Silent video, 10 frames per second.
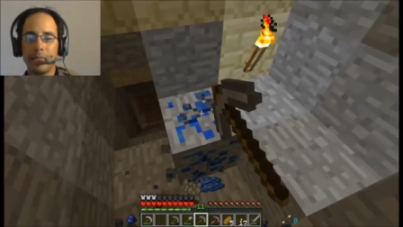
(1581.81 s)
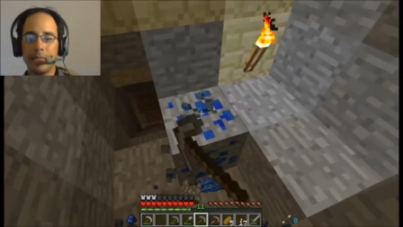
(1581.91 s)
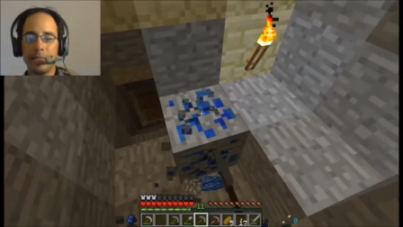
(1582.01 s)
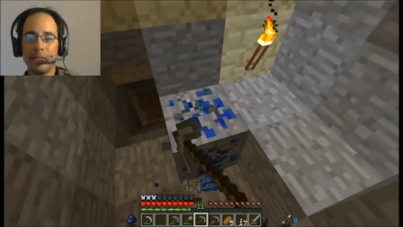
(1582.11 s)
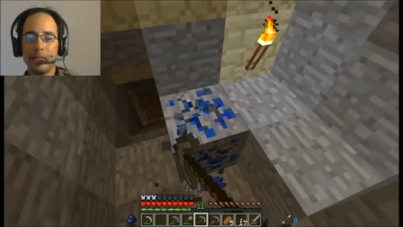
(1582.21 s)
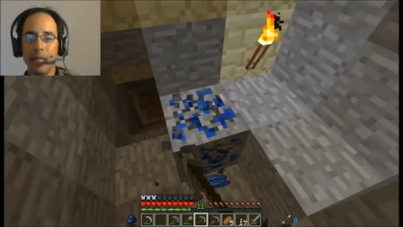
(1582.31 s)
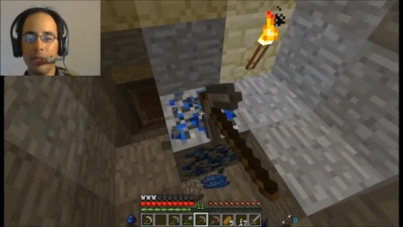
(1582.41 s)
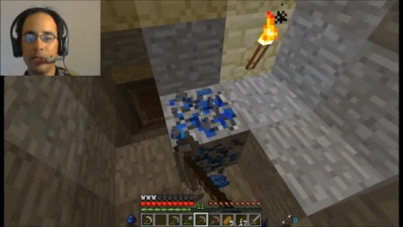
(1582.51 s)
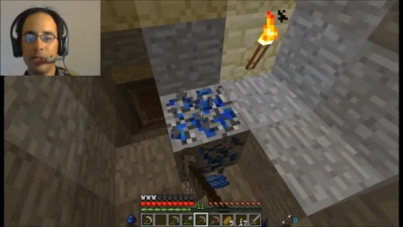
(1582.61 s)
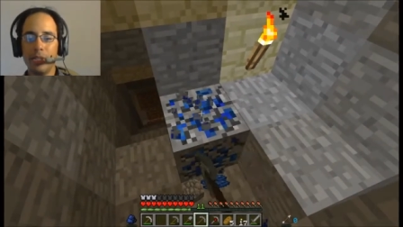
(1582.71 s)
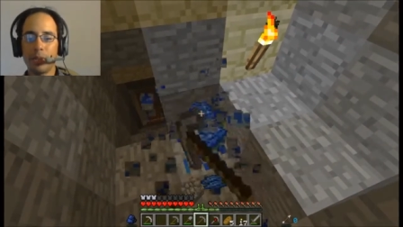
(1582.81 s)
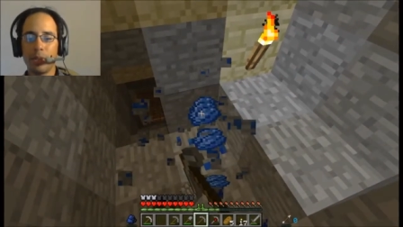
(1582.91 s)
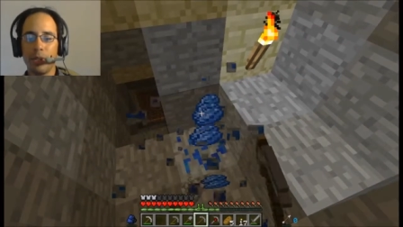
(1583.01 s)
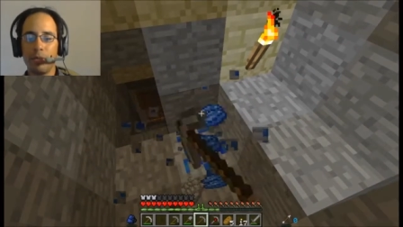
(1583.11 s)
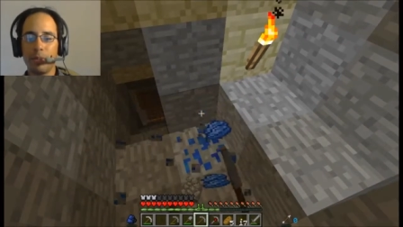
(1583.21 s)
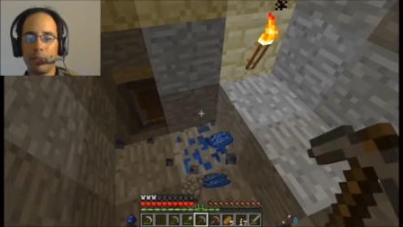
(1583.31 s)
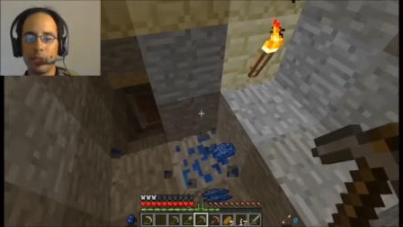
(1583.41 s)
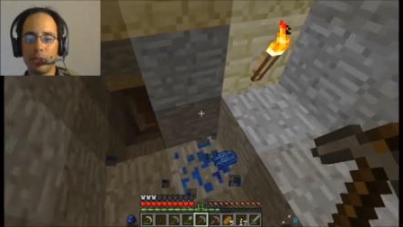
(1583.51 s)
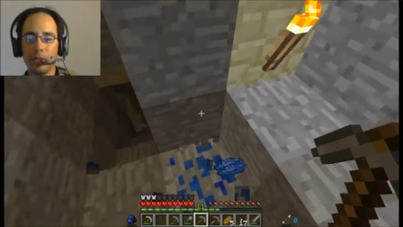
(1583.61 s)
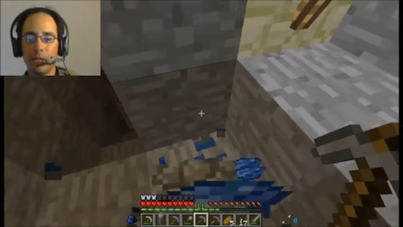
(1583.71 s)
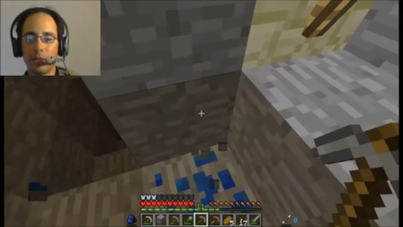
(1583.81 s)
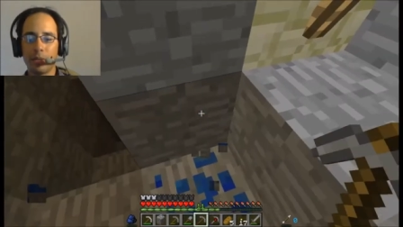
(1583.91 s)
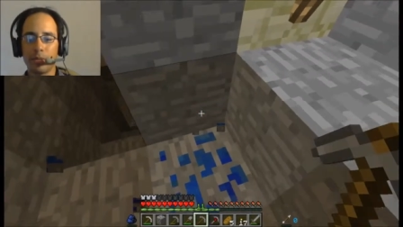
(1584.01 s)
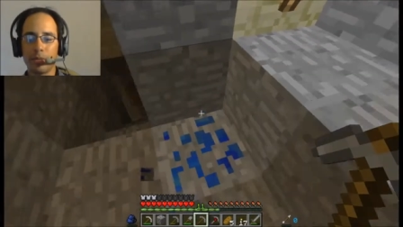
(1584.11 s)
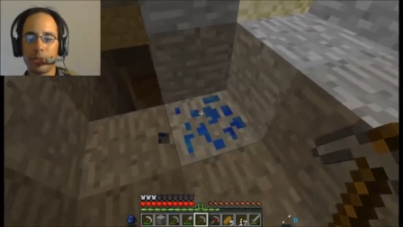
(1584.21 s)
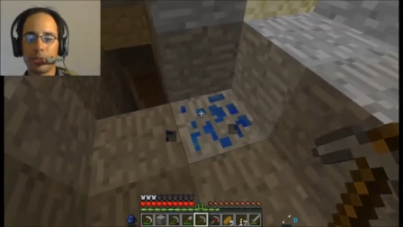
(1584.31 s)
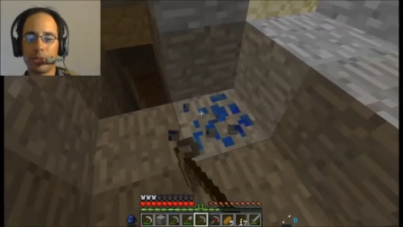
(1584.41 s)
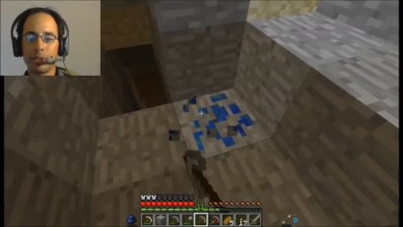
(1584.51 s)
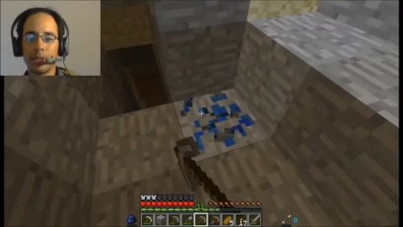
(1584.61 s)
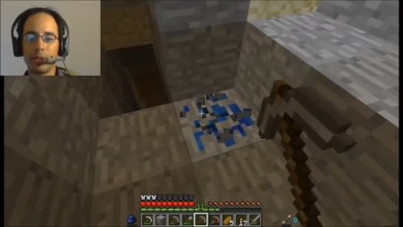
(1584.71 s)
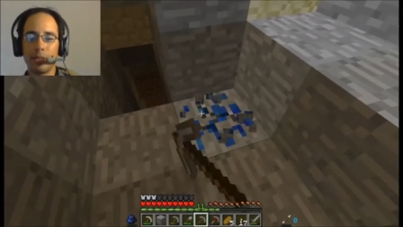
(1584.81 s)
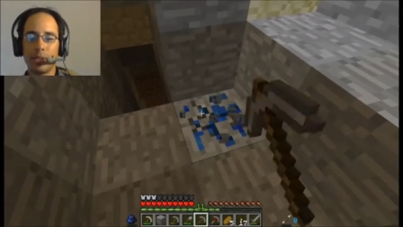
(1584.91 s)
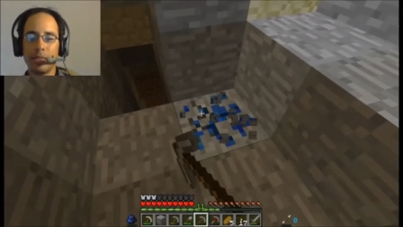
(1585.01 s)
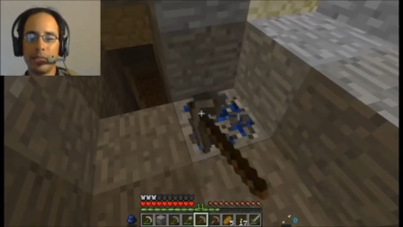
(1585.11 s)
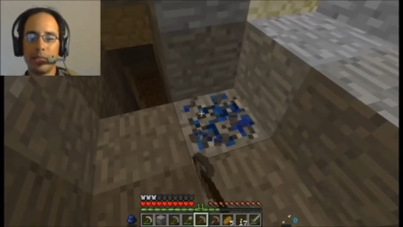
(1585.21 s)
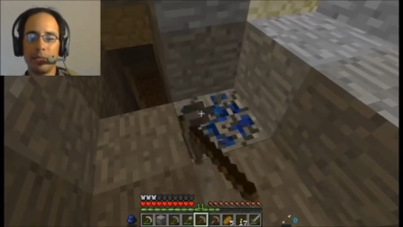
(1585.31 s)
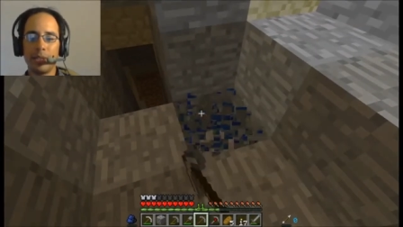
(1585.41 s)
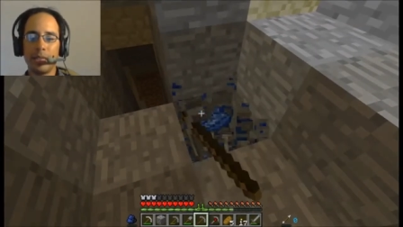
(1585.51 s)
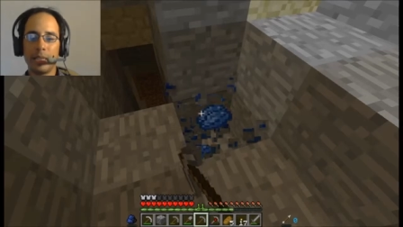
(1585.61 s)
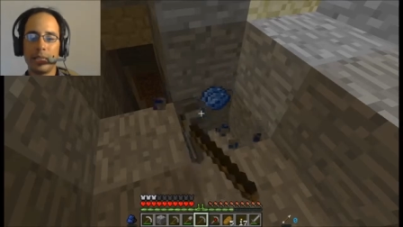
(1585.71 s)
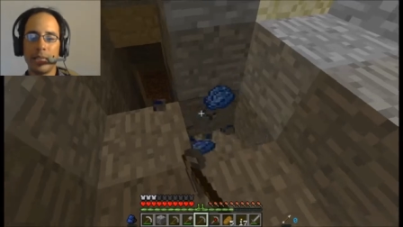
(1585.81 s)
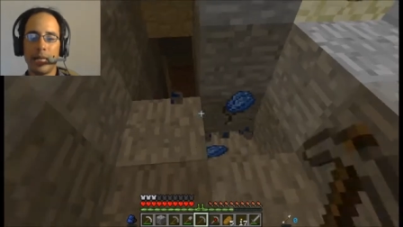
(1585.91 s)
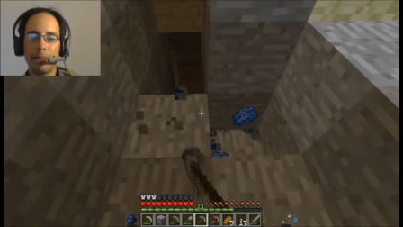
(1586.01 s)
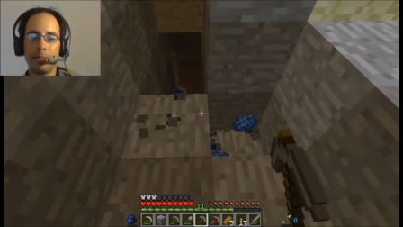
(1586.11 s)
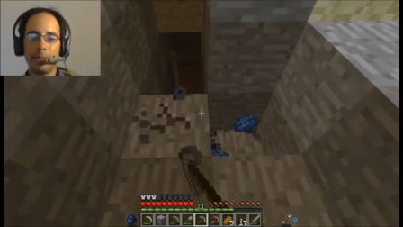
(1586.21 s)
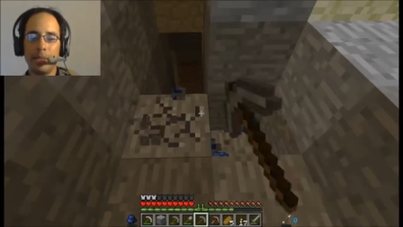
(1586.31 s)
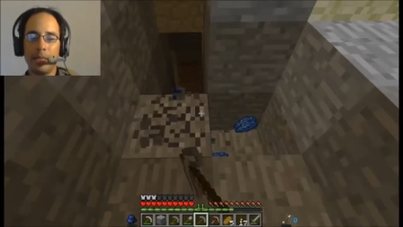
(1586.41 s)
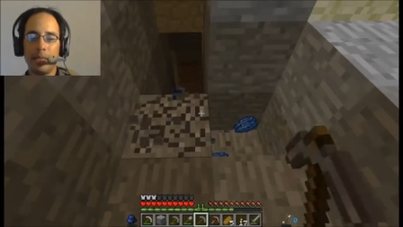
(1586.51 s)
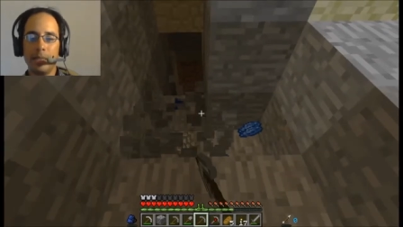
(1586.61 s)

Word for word: And, uh, there's another dungeon below me, but let's go to the other one first. That's what I did, one thing at a time.